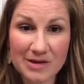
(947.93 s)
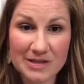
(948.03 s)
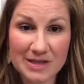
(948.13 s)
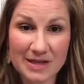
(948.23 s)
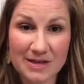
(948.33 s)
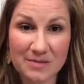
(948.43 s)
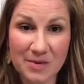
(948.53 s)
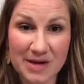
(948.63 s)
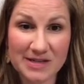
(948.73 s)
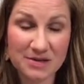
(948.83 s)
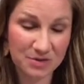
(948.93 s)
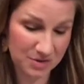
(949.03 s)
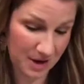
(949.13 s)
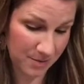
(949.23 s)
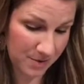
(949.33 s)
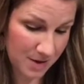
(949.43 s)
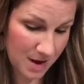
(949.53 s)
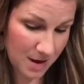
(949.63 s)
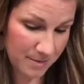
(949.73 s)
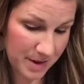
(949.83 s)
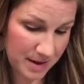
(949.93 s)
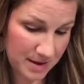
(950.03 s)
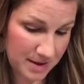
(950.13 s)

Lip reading: because it can break down your enamel, but